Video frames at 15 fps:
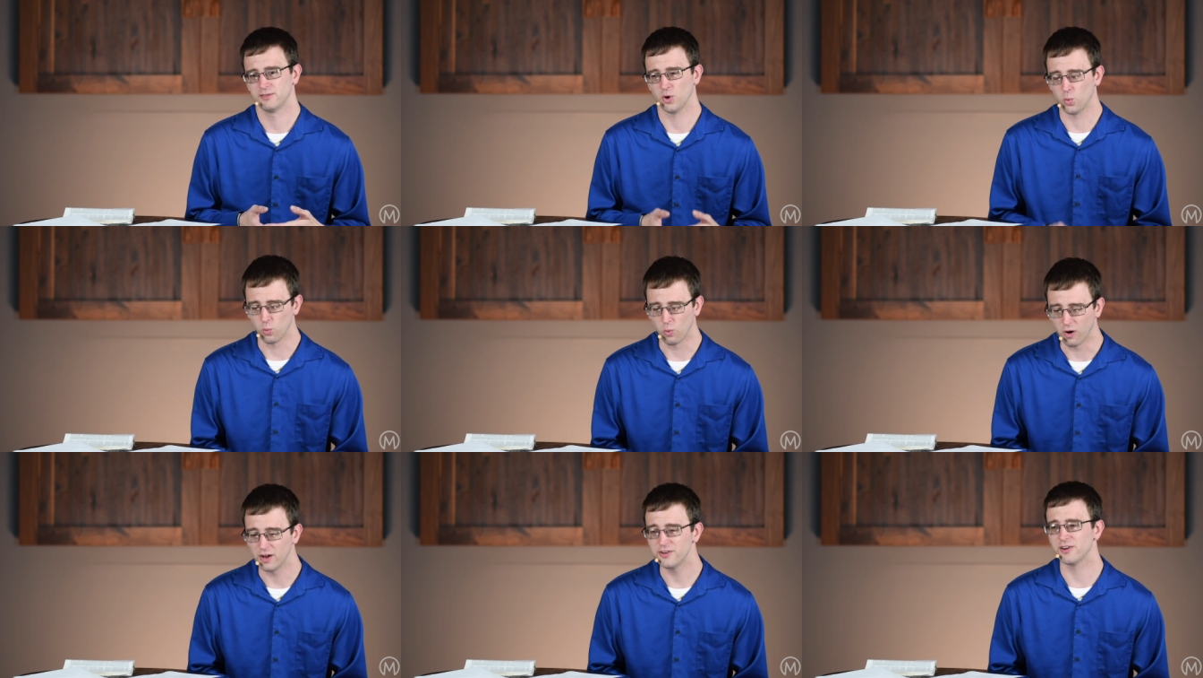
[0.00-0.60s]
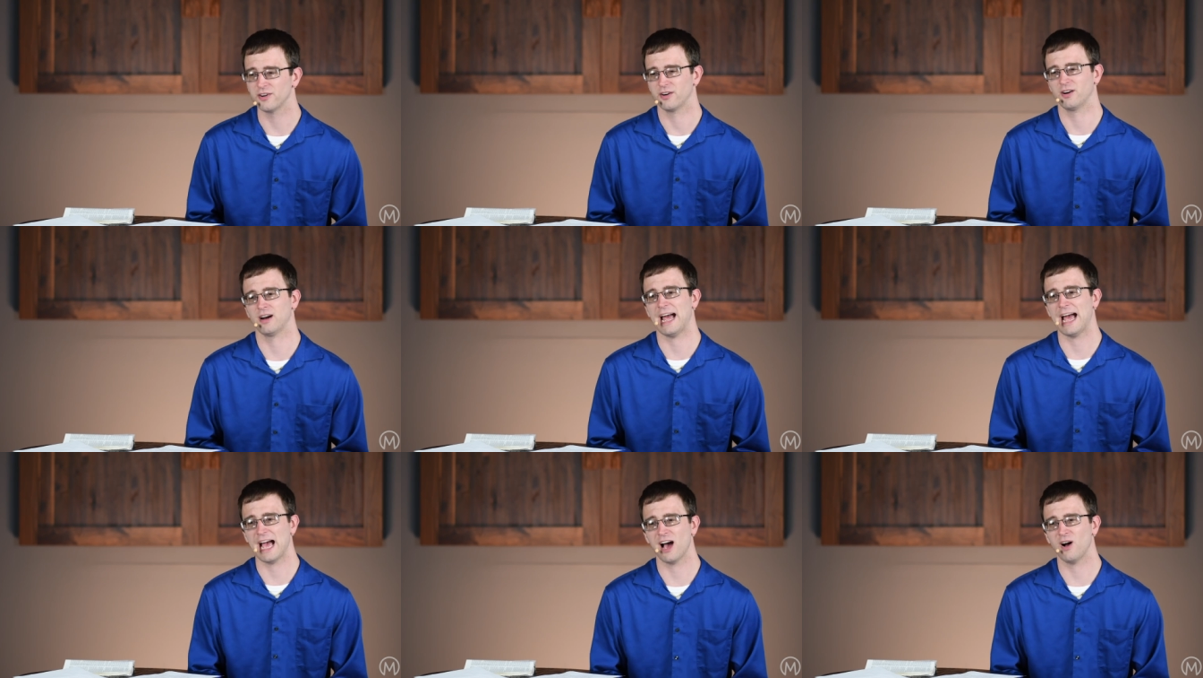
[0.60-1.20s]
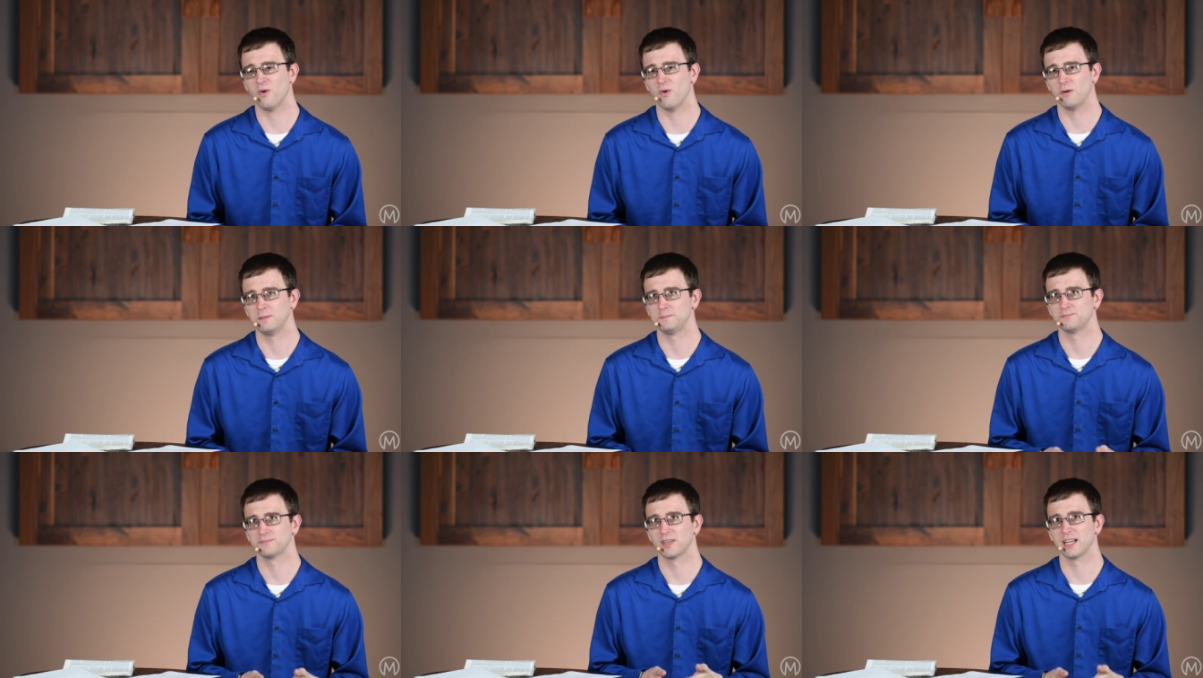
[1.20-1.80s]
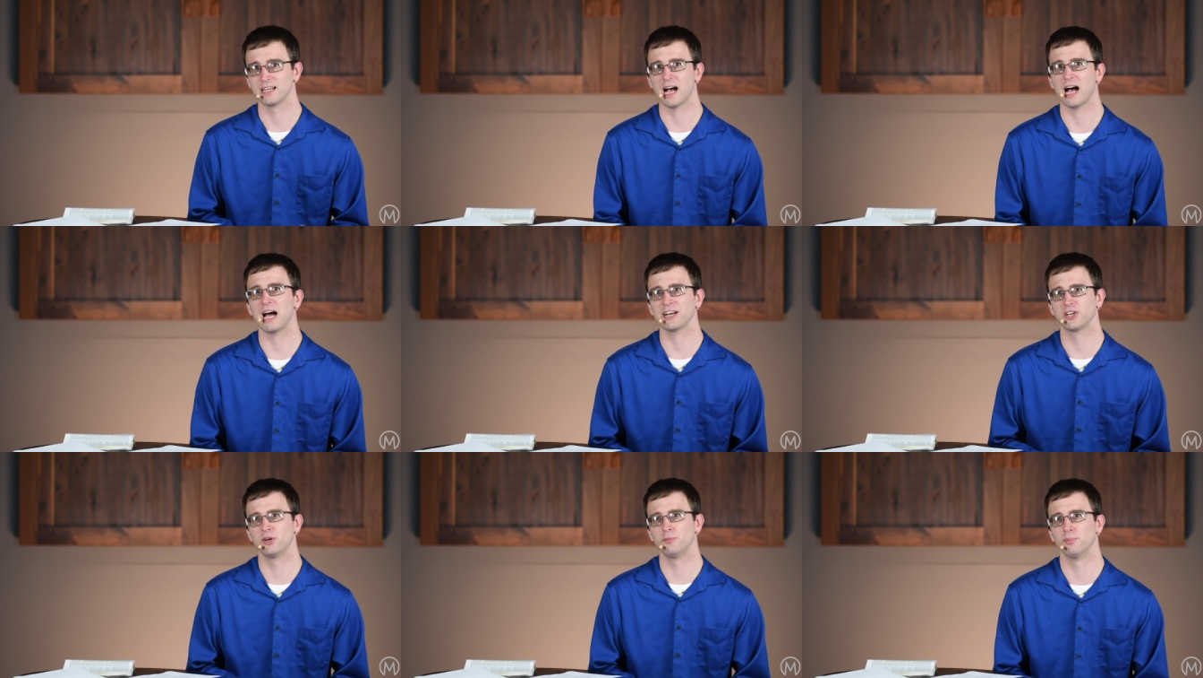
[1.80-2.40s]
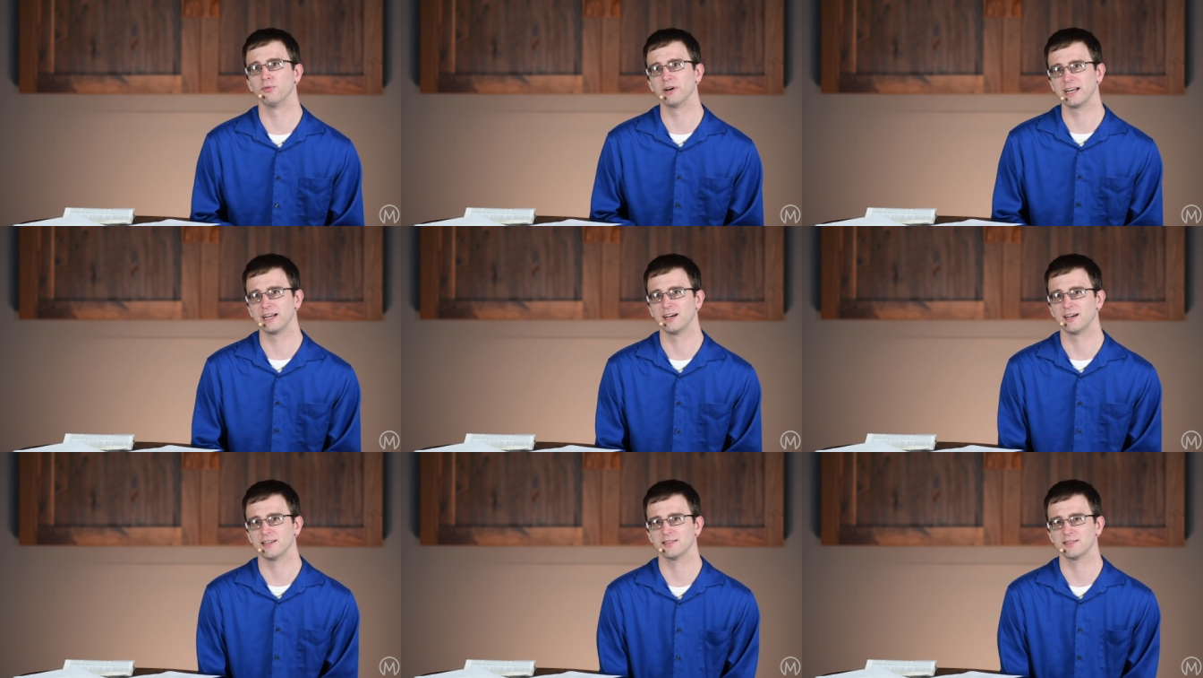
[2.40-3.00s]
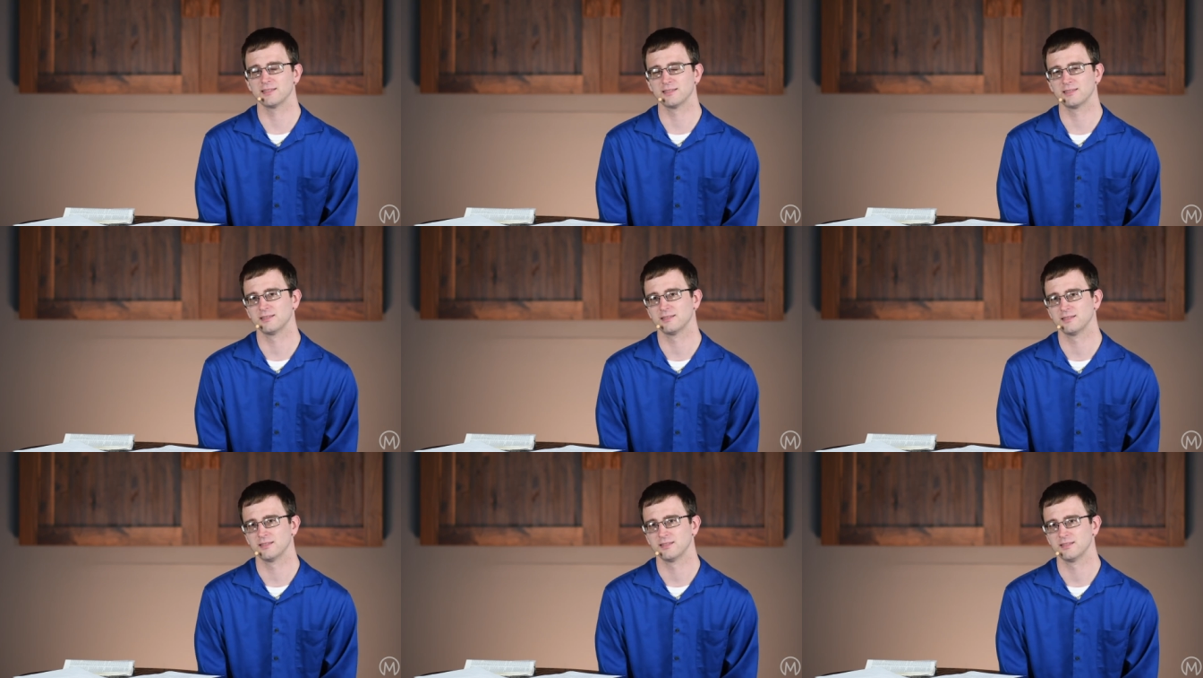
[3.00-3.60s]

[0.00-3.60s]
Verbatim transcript: to wonder how God could bring us